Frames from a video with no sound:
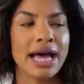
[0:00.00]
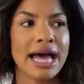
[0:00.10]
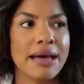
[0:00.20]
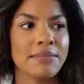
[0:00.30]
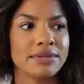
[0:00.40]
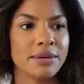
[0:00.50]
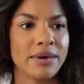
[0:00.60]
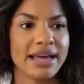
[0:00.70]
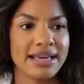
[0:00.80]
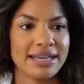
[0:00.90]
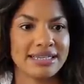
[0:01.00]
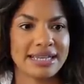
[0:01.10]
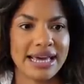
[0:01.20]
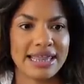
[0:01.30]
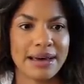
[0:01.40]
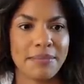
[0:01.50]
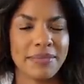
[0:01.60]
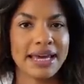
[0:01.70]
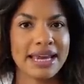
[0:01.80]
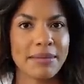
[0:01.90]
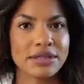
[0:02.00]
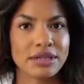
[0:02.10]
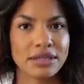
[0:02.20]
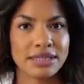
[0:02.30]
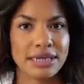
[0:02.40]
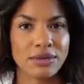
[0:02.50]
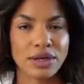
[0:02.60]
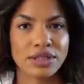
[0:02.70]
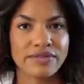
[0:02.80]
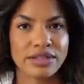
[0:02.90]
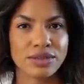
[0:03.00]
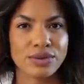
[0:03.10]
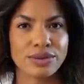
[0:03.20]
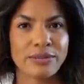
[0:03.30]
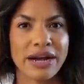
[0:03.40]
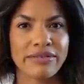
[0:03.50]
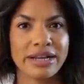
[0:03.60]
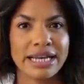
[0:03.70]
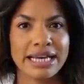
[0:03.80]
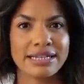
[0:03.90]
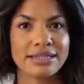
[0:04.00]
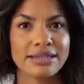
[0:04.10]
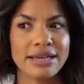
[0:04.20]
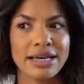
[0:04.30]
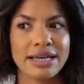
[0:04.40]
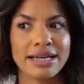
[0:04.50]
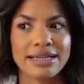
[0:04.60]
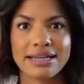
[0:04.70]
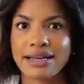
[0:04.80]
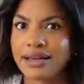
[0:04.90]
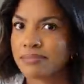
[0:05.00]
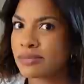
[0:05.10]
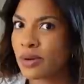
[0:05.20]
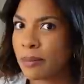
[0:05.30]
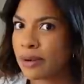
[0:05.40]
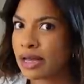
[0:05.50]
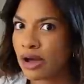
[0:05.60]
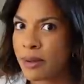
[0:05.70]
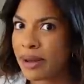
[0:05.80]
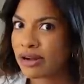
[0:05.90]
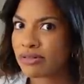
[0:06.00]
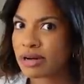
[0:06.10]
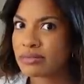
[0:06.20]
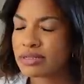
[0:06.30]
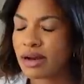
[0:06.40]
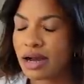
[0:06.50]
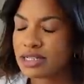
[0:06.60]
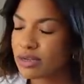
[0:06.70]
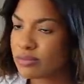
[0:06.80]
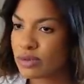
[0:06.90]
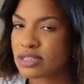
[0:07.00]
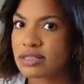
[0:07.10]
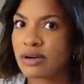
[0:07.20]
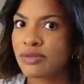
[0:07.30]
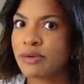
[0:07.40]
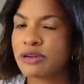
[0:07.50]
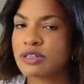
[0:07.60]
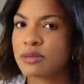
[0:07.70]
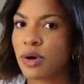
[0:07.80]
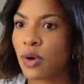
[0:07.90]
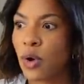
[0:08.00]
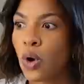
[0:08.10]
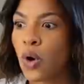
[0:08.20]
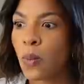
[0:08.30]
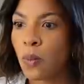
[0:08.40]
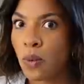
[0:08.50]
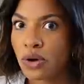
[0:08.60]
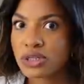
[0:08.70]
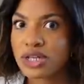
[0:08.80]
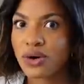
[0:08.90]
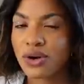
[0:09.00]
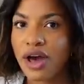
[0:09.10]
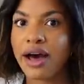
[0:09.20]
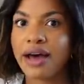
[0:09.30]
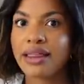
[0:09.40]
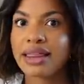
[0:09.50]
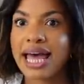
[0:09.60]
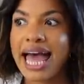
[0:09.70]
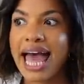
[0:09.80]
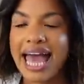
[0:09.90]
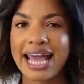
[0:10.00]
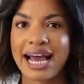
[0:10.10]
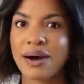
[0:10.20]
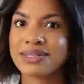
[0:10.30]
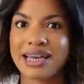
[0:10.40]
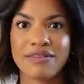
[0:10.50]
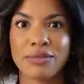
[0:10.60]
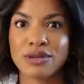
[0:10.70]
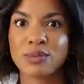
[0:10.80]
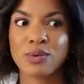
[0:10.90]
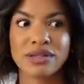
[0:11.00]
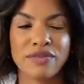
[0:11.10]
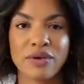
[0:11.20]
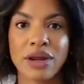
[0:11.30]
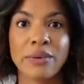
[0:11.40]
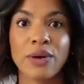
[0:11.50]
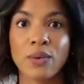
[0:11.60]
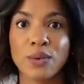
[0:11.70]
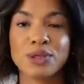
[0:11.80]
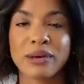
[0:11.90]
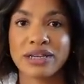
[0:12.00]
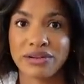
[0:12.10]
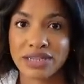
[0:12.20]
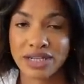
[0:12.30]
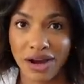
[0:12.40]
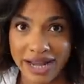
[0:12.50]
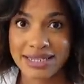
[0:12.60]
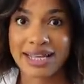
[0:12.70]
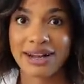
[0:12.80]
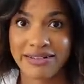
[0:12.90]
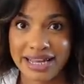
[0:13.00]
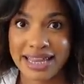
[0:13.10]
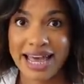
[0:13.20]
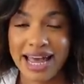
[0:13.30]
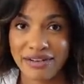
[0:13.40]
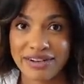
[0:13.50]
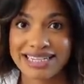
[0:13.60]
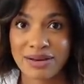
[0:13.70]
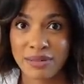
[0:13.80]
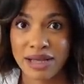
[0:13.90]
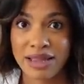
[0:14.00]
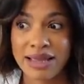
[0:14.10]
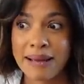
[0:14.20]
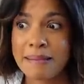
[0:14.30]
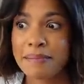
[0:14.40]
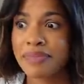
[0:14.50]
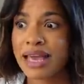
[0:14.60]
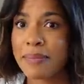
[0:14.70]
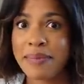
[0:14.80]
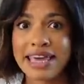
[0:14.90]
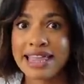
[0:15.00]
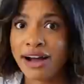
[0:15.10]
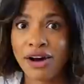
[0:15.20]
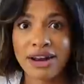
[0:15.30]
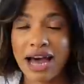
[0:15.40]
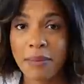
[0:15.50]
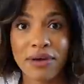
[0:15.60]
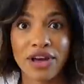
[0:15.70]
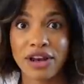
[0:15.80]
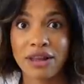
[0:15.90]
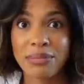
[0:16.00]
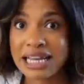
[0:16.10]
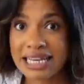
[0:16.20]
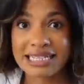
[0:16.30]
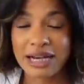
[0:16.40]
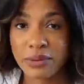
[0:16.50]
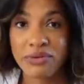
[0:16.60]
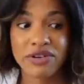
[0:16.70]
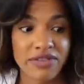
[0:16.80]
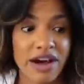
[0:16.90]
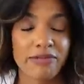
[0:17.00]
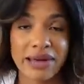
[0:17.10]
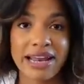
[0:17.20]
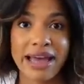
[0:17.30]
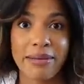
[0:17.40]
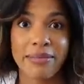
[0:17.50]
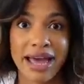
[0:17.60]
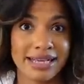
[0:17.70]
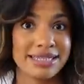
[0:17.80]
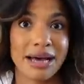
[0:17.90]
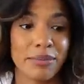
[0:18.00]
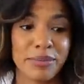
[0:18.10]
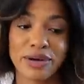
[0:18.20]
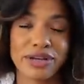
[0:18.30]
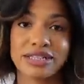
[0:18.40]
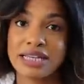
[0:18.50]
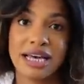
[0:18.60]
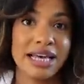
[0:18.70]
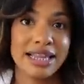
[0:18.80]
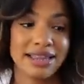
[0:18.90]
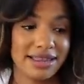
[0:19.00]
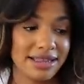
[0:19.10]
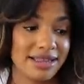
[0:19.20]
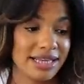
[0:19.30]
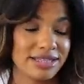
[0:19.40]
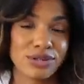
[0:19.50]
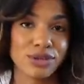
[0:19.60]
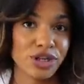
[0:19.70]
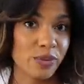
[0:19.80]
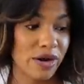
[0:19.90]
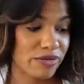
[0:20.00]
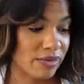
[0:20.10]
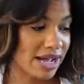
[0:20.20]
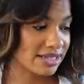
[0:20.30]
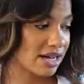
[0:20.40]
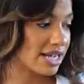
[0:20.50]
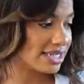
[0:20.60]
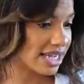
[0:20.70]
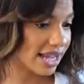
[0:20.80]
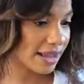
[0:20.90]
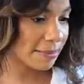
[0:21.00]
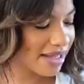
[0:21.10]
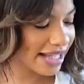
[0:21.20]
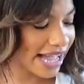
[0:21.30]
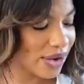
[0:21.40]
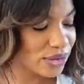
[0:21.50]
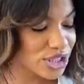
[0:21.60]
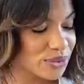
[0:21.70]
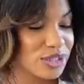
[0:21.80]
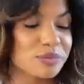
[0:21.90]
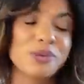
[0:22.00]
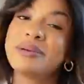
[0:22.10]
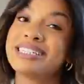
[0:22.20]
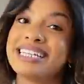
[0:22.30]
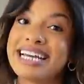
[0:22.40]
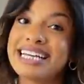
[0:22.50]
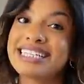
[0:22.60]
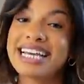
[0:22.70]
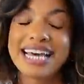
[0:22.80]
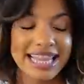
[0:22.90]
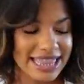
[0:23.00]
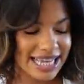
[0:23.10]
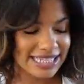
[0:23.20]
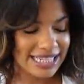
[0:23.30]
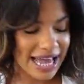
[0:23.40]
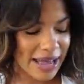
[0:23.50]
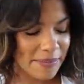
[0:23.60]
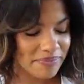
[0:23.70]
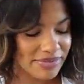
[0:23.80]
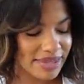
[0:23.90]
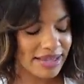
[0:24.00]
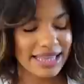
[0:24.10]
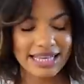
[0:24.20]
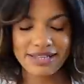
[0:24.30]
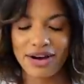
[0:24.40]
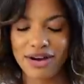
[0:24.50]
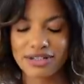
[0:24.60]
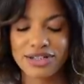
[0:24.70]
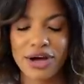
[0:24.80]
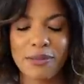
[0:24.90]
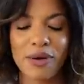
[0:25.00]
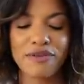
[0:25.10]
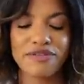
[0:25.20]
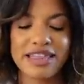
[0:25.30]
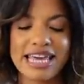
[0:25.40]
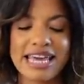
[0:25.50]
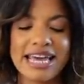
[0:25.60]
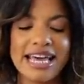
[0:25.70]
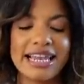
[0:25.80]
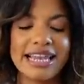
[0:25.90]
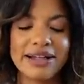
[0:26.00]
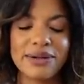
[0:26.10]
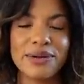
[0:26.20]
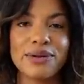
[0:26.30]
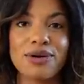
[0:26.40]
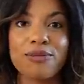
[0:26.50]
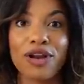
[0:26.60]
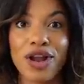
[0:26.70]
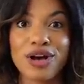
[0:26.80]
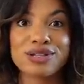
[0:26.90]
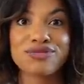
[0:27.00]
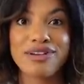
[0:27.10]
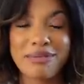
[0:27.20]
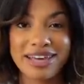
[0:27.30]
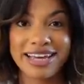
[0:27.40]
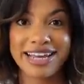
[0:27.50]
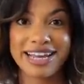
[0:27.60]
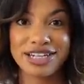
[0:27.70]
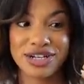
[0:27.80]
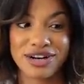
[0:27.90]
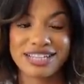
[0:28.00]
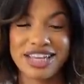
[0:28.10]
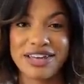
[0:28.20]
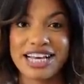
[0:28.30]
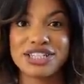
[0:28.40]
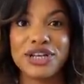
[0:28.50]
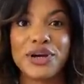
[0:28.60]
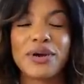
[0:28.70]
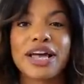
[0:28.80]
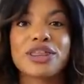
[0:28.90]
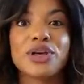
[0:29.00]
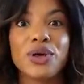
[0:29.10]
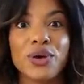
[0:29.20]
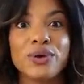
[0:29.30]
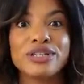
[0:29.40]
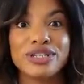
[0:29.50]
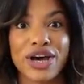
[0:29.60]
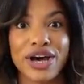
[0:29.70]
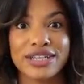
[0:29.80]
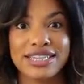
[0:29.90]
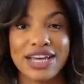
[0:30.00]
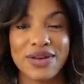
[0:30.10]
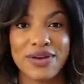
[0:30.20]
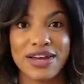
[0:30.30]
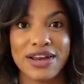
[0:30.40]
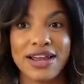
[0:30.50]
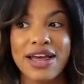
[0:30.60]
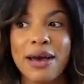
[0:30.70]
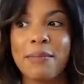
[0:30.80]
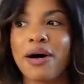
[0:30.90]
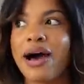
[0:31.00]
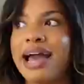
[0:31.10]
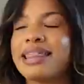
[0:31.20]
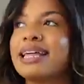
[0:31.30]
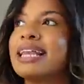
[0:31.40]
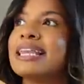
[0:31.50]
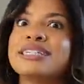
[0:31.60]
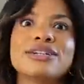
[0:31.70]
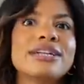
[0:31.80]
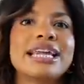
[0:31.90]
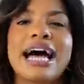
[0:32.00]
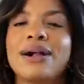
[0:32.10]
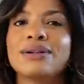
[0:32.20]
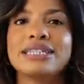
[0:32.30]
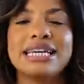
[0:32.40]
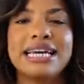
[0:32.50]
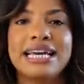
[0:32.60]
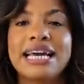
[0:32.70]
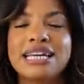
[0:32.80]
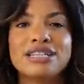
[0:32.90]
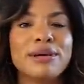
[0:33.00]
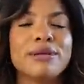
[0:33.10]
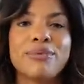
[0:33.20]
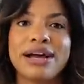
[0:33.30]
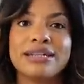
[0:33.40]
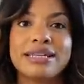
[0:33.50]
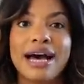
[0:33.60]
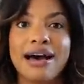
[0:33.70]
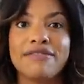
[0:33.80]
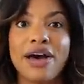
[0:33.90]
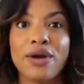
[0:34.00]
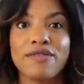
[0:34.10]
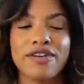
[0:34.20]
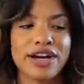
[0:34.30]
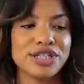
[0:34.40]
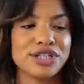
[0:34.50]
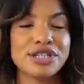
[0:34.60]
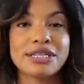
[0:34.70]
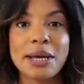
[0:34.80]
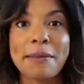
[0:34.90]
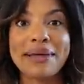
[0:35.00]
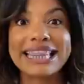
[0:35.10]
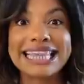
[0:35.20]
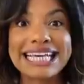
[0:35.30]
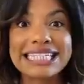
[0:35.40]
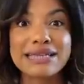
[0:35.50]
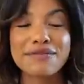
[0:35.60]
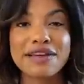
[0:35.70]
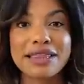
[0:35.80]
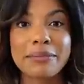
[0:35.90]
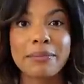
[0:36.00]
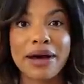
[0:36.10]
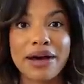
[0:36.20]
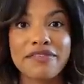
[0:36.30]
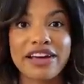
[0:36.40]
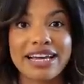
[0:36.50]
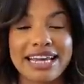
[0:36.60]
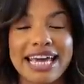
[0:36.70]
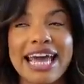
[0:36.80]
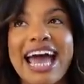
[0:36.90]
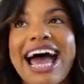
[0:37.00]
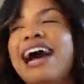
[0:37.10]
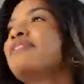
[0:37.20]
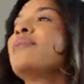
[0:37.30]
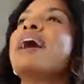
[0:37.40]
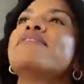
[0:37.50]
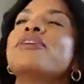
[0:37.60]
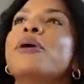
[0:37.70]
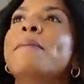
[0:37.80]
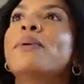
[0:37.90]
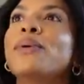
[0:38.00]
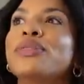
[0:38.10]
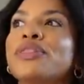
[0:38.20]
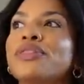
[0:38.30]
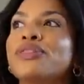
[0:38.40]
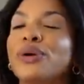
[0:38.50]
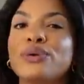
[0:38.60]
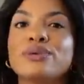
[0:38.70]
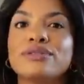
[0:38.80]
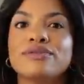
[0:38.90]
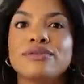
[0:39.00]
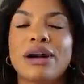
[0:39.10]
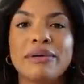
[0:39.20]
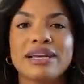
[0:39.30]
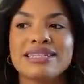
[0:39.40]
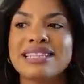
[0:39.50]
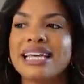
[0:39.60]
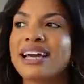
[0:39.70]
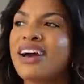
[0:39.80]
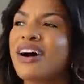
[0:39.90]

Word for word: somewhere yesterday that B&M has closed down loads of its stores. Apparently it's not going bankrupt. I don't want to start rumours, but what on earth? A, how is that even possible? Because I feel like we all spend our entire salary in there every single month. And B, that can't happen. Please, can we revive B&M ASAP? Because this is not doing well for my anxiety. Okay, on to a small business. These are some of the little glass ramekin jars that you get. So you know, like the goo desserts that you can buy. I think Lidl and Aldi, some other brands have their own versions, but these fit them perfectly. Have you ever bought those ramekins and think,